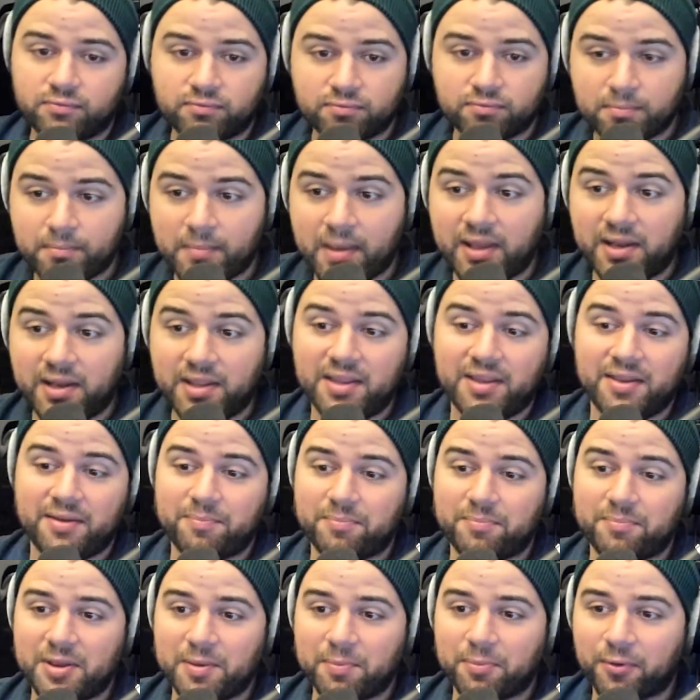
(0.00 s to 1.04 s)
many
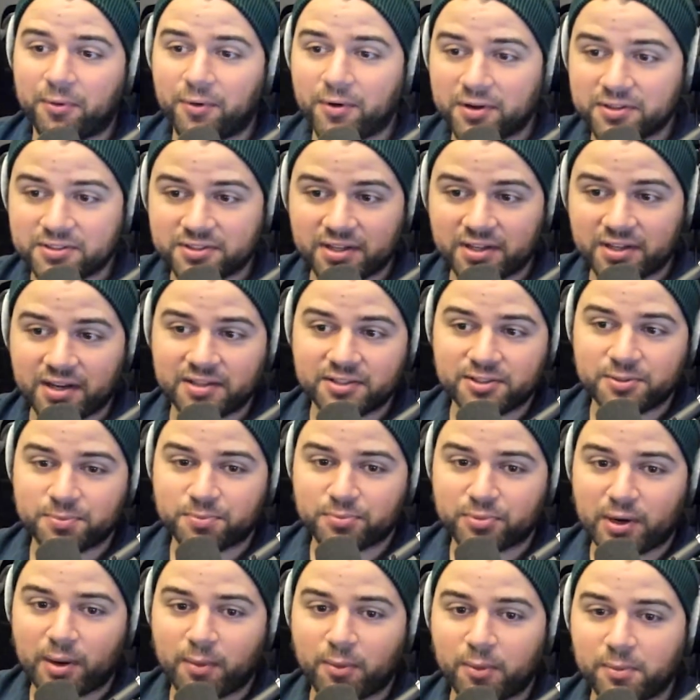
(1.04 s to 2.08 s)
people Hassan's
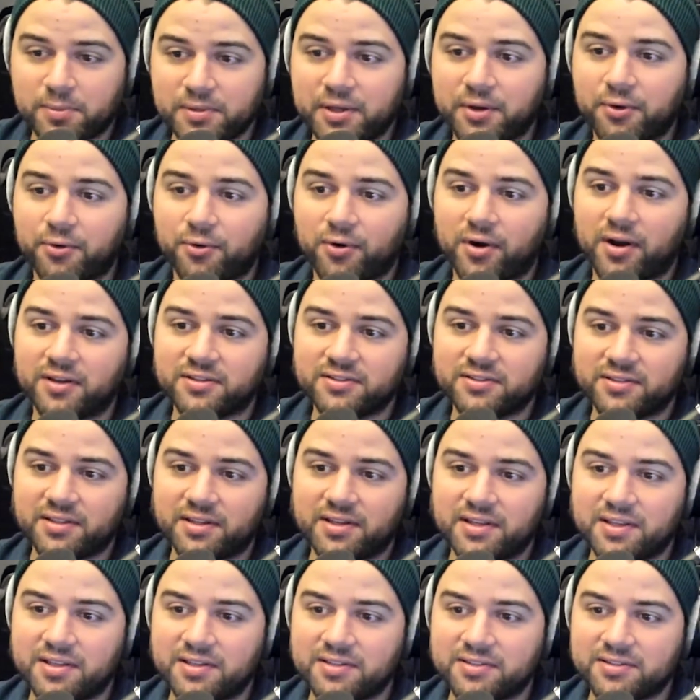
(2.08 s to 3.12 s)
probably crossed
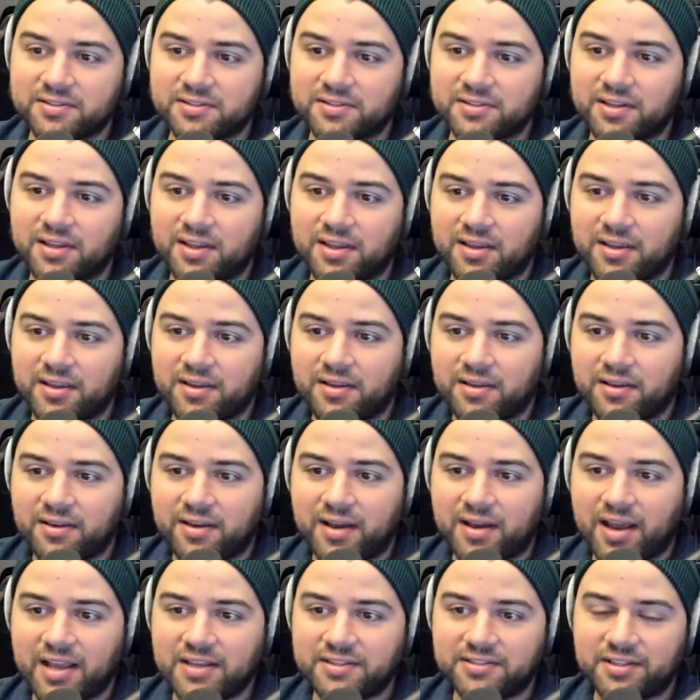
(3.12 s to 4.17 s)
in his
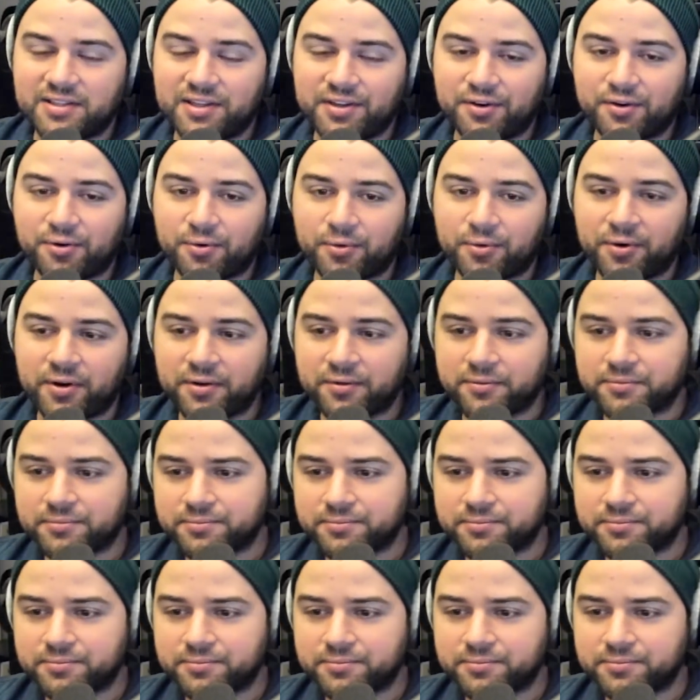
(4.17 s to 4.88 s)
heisting career.